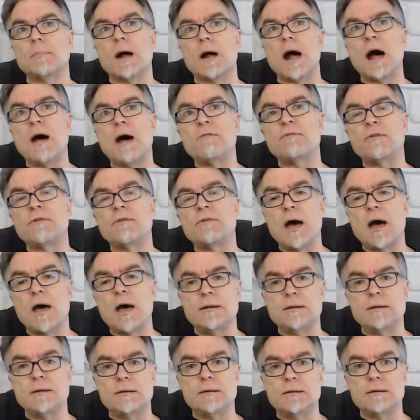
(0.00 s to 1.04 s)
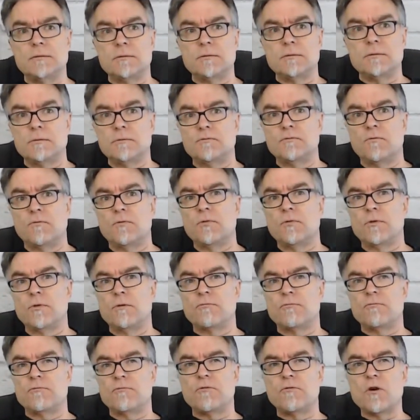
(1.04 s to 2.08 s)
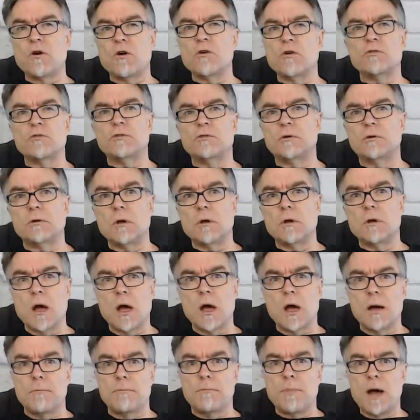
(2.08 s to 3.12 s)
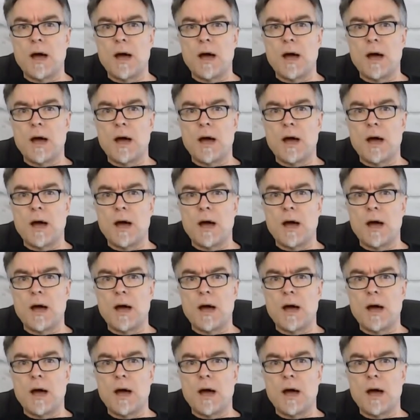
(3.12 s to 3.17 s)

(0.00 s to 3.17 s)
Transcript: I've got the first uh,